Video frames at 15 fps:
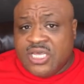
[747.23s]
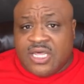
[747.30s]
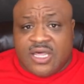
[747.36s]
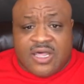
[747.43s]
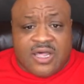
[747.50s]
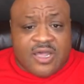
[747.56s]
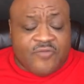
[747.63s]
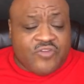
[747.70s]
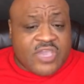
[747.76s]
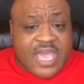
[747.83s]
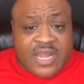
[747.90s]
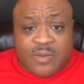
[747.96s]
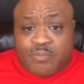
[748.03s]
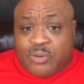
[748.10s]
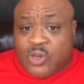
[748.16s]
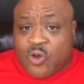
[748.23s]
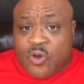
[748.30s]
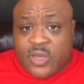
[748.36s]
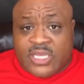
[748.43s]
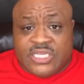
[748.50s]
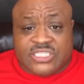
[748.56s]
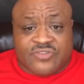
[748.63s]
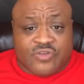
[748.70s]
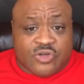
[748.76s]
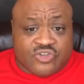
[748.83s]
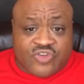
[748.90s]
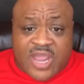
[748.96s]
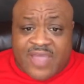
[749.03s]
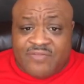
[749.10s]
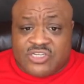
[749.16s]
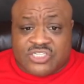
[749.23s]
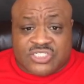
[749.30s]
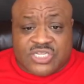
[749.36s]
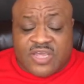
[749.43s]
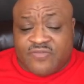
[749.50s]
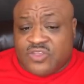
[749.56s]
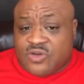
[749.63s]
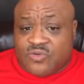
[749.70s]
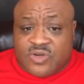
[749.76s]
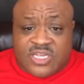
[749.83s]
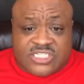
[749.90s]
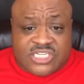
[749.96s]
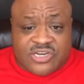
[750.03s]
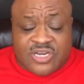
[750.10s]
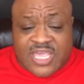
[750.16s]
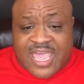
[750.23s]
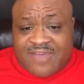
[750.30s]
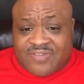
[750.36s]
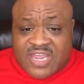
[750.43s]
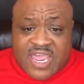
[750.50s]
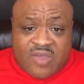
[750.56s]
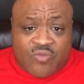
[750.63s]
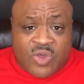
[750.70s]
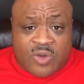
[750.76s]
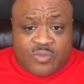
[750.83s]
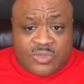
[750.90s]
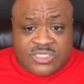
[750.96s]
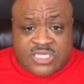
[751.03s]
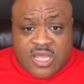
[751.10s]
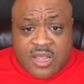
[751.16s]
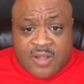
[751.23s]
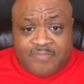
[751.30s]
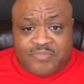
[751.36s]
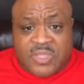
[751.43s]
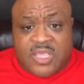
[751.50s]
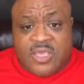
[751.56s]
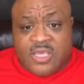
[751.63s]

If you got employees, if you're going to drive it yourself, you don't necessarily have to have workman's comp.